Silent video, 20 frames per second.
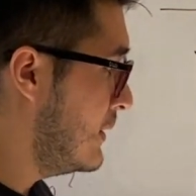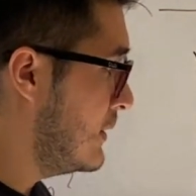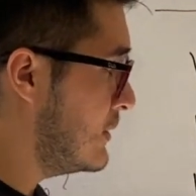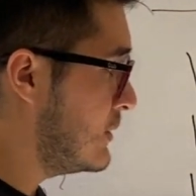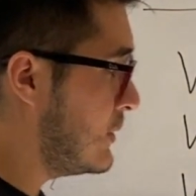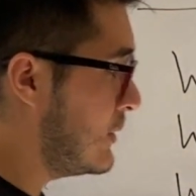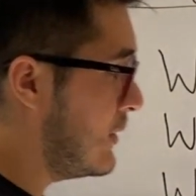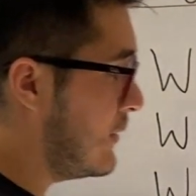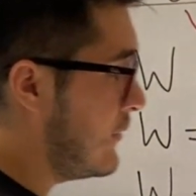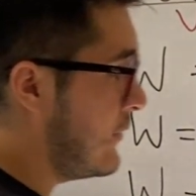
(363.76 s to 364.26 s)

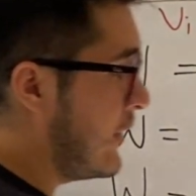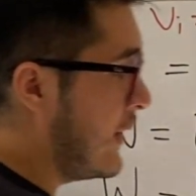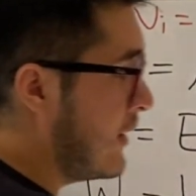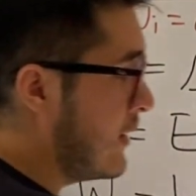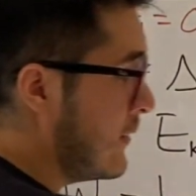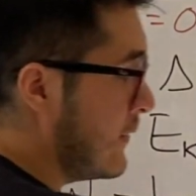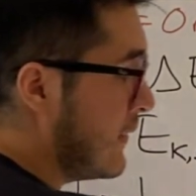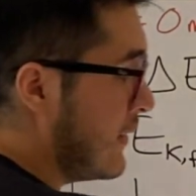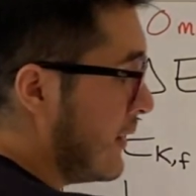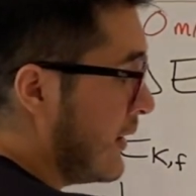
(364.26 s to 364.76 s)
So the
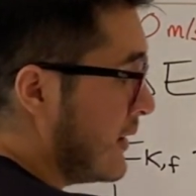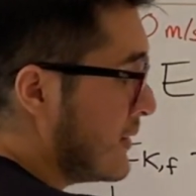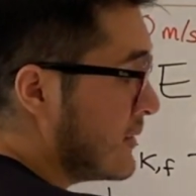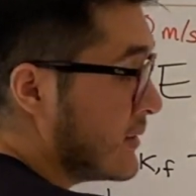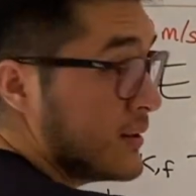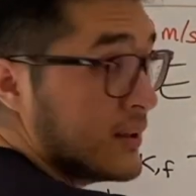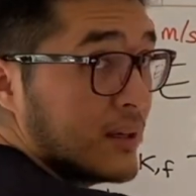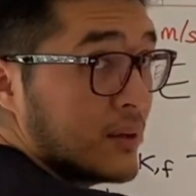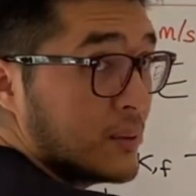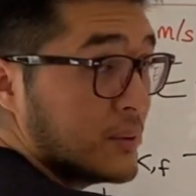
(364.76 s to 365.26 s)
final
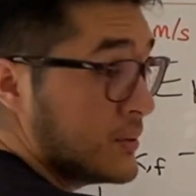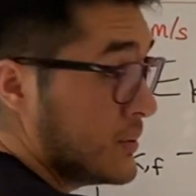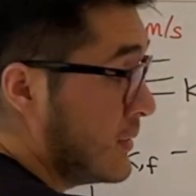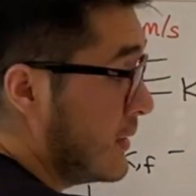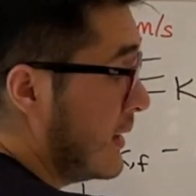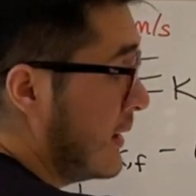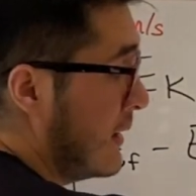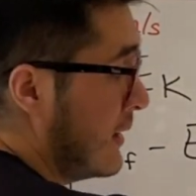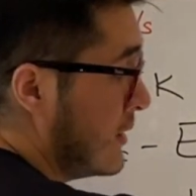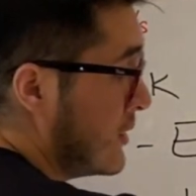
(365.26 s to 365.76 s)
velocity equals to
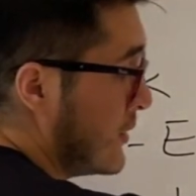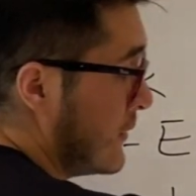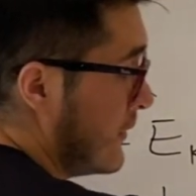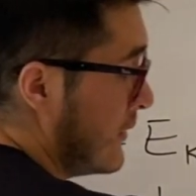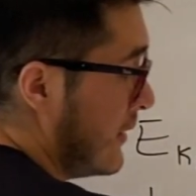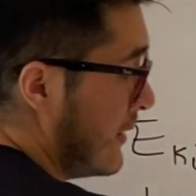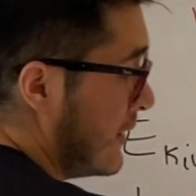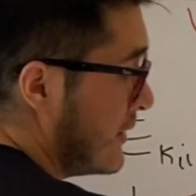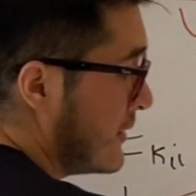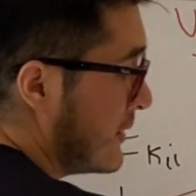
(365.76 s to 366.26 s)
the initial
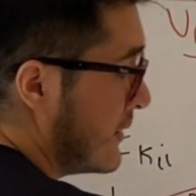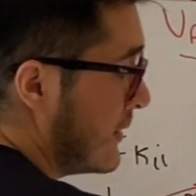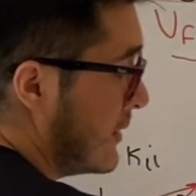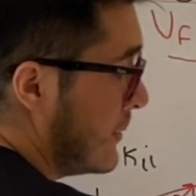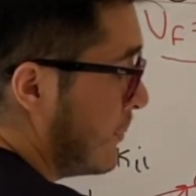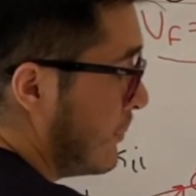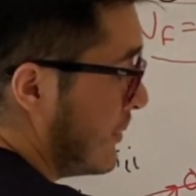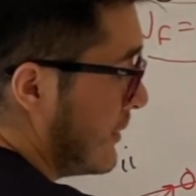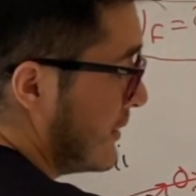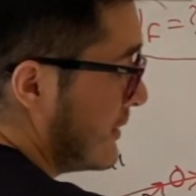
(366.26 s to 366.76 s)

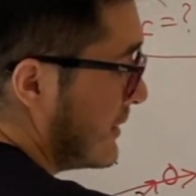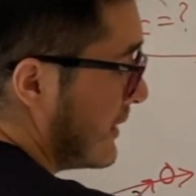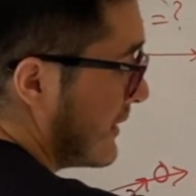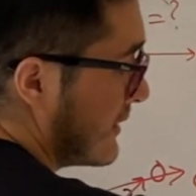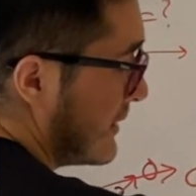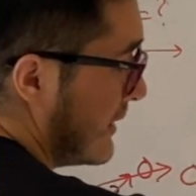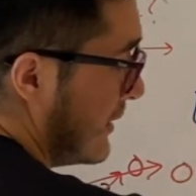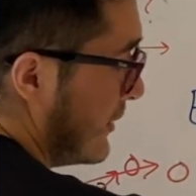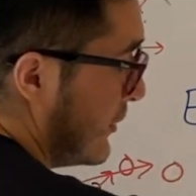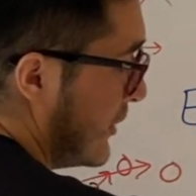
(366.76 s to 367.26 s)
velocity plus
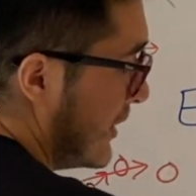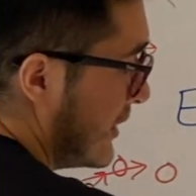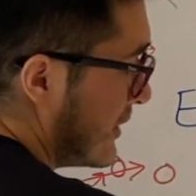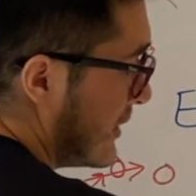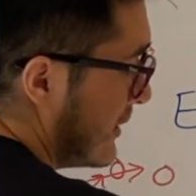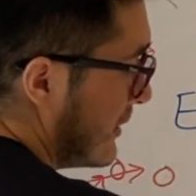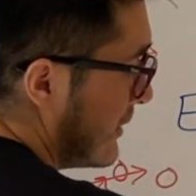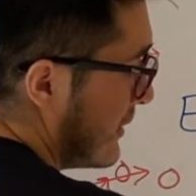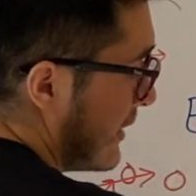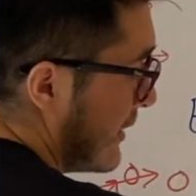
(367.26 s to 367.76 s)

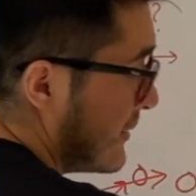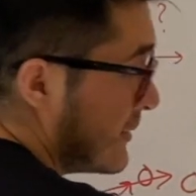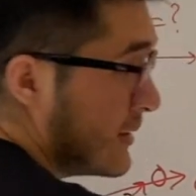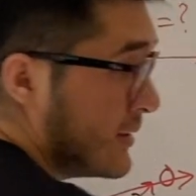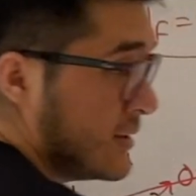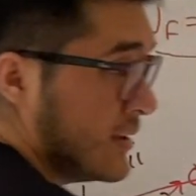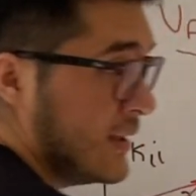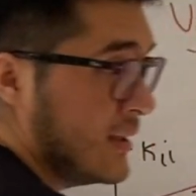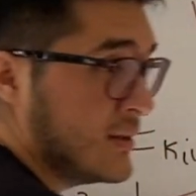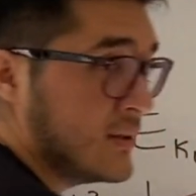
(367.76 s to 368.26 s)
acceleration times the
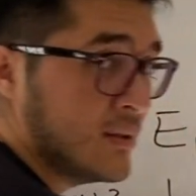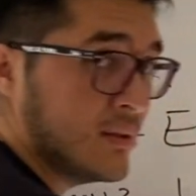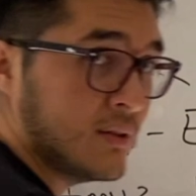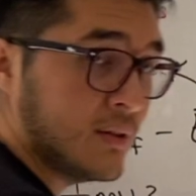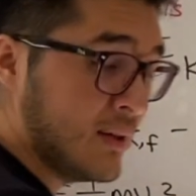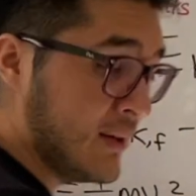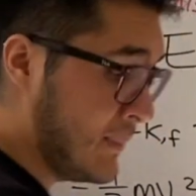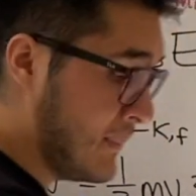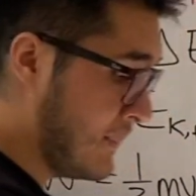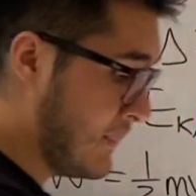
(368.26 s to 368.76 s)
change in
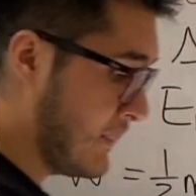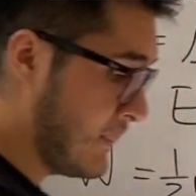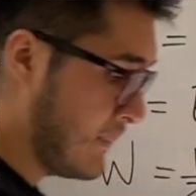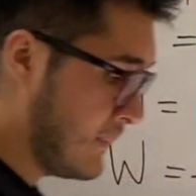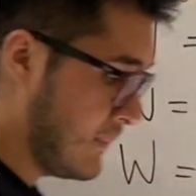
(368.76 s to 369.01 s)
time